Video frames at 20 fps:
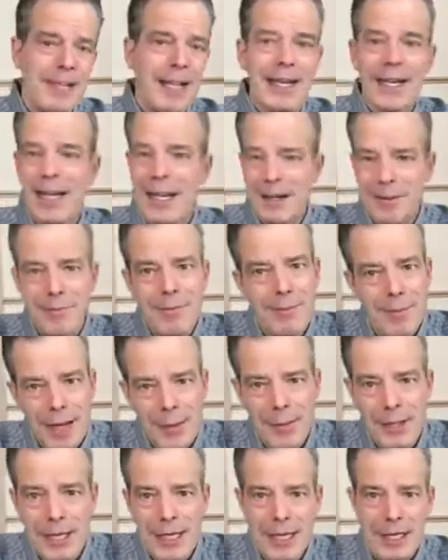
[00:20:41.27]
Again,
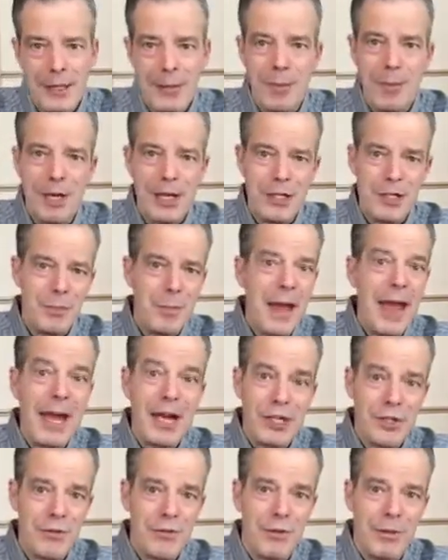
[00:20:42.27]
maybe not the best
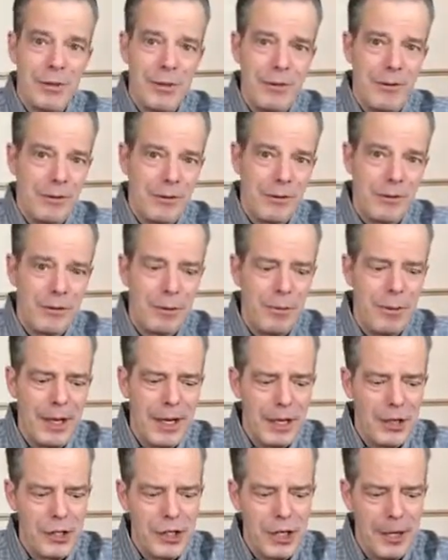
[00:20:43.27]
match for, for
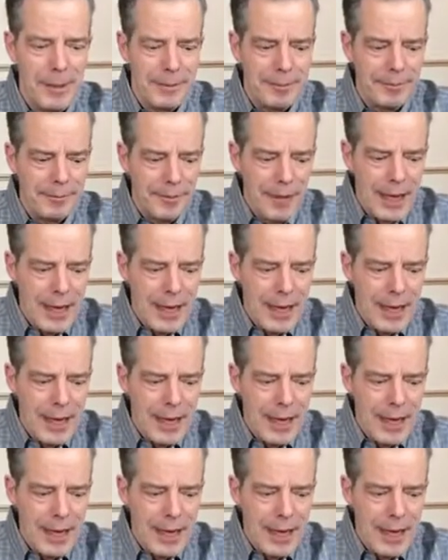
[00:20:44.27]
Big Jim.